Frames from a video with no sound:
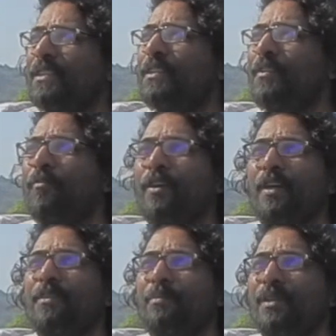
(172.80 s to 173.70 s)
journey of
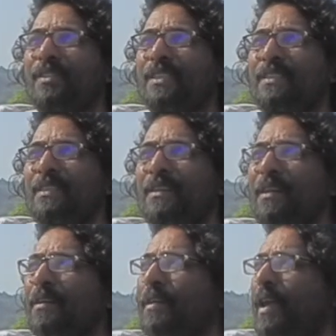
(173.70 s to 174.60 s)
another person
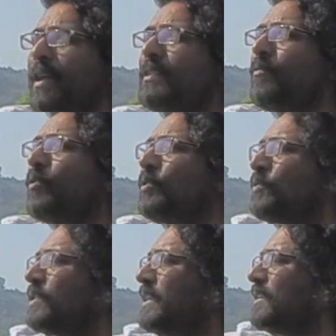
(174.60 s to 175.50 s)
and they want
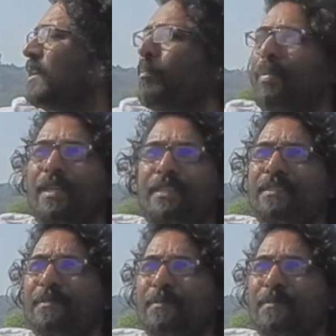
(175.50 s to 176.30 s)
to see it complete.